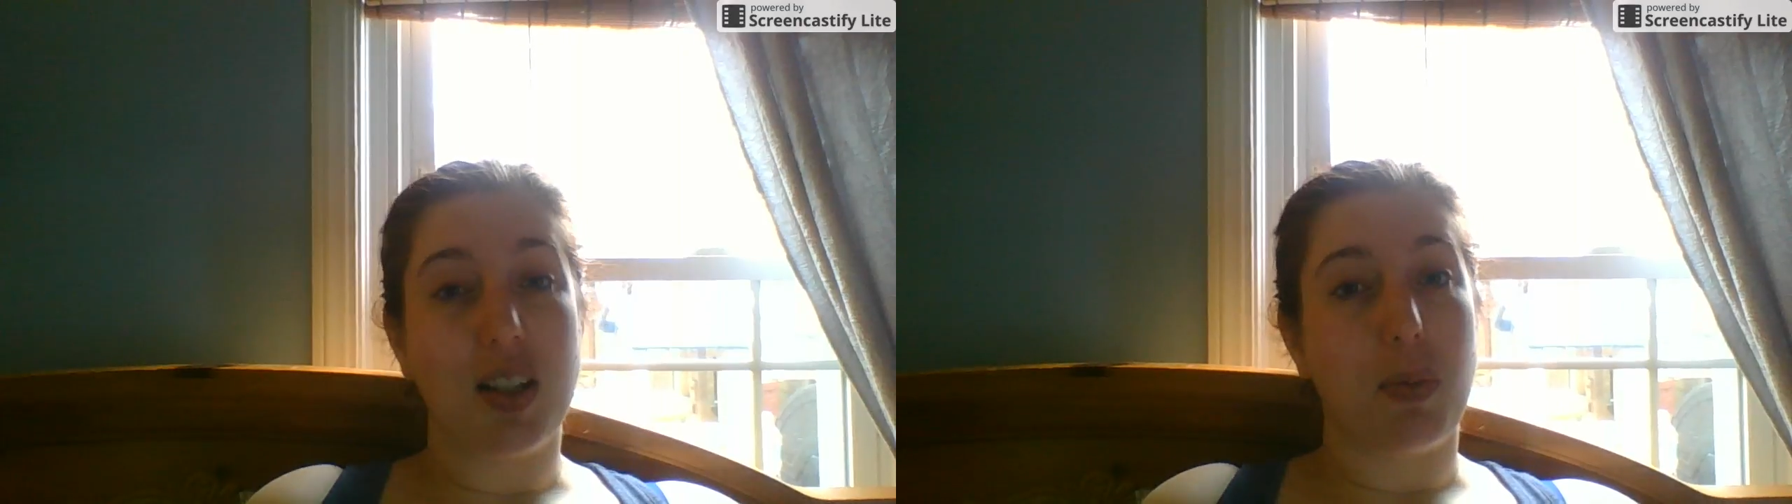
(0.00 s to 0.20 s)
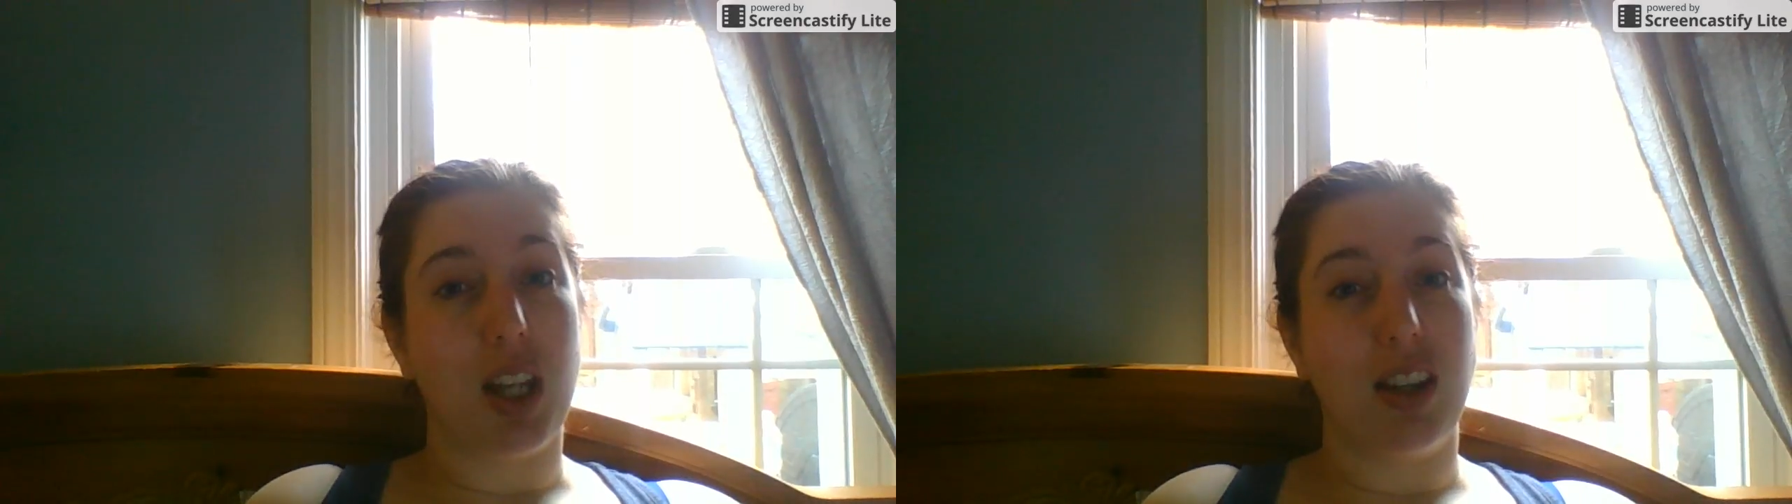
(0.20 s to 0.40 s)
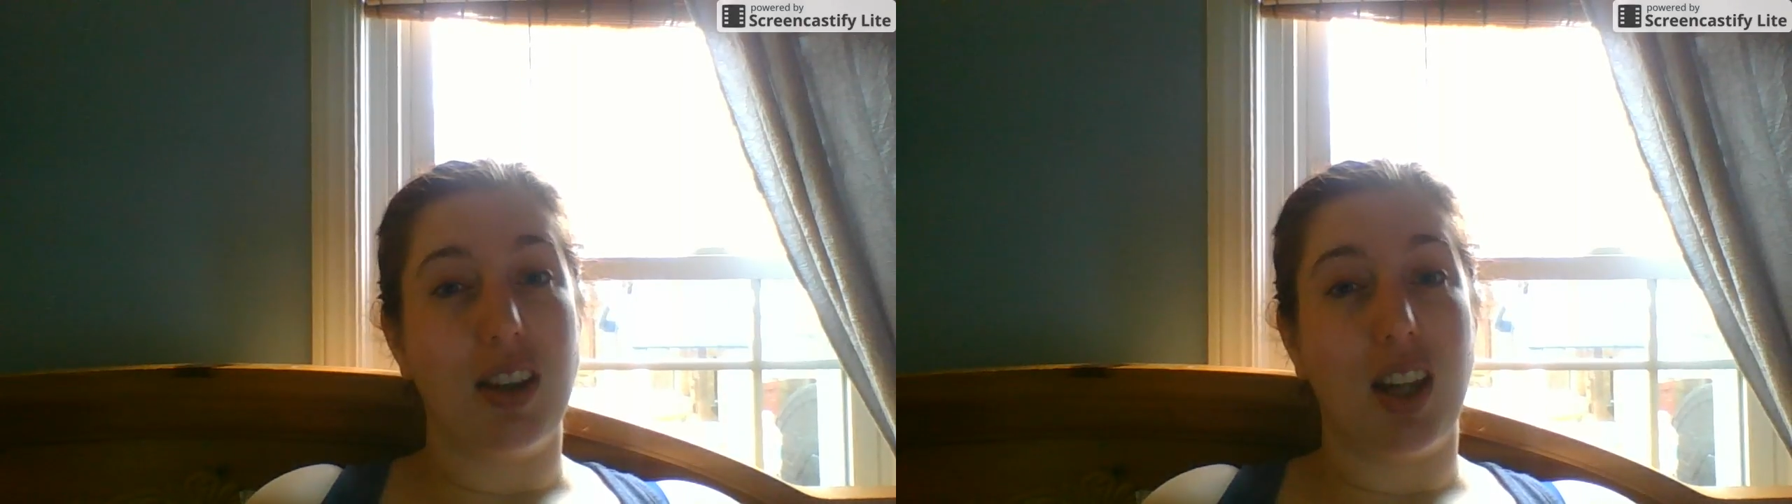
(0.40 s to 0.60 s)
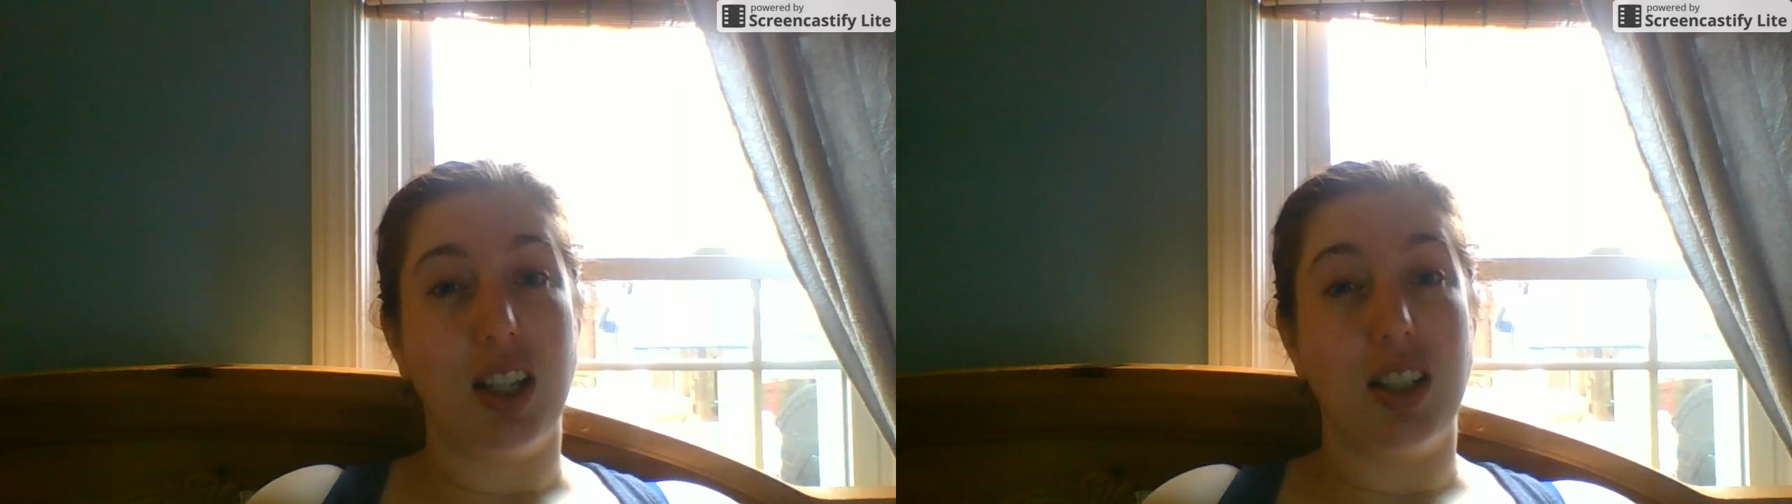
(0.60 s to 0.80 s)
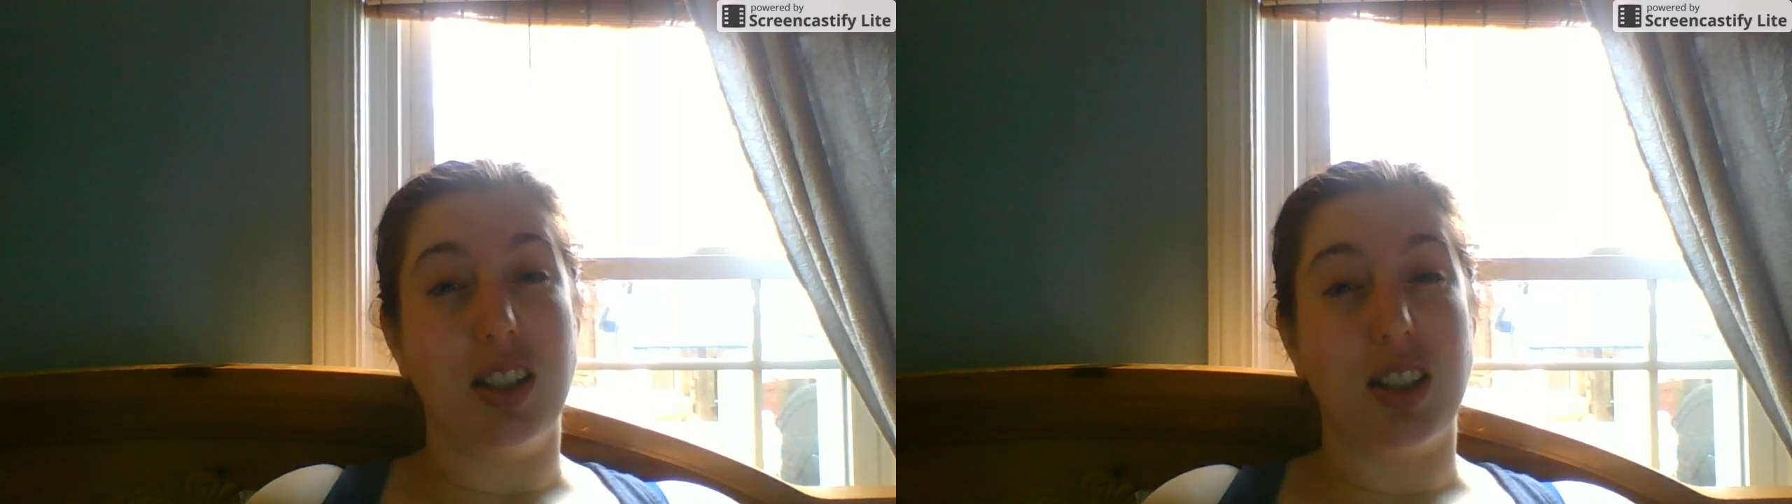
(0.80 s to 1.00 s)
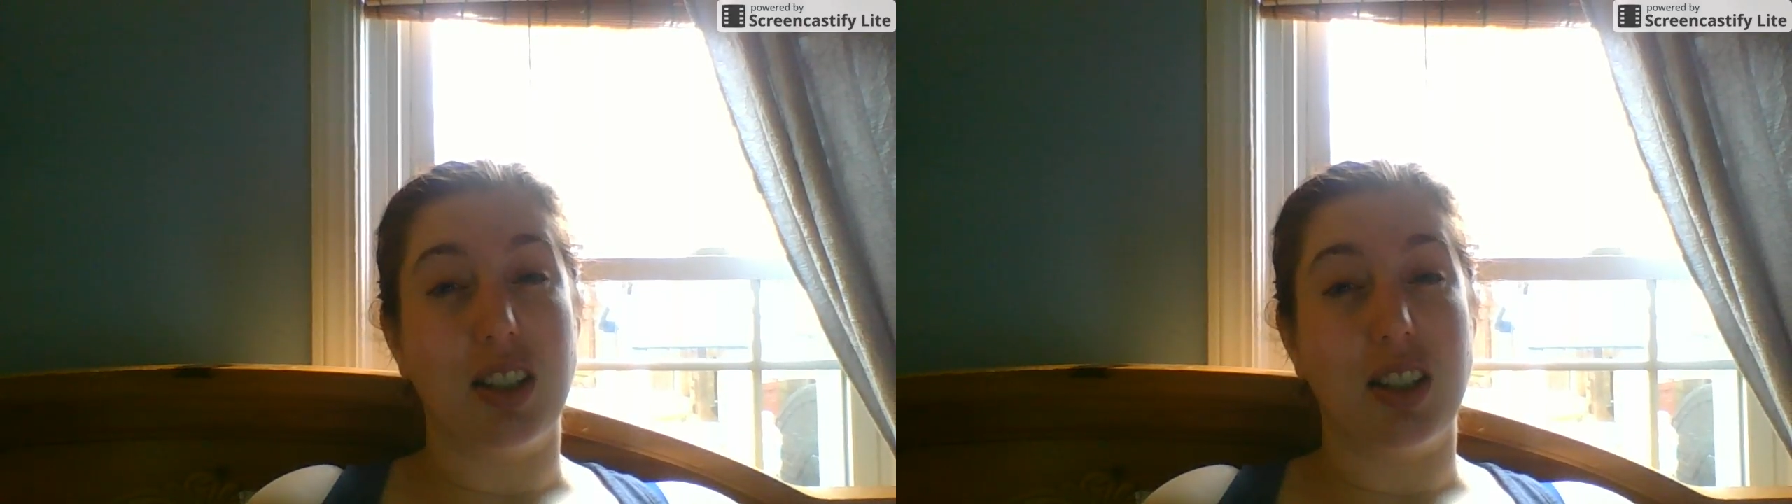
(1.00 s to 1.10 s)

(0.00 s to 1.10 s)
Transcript: something that is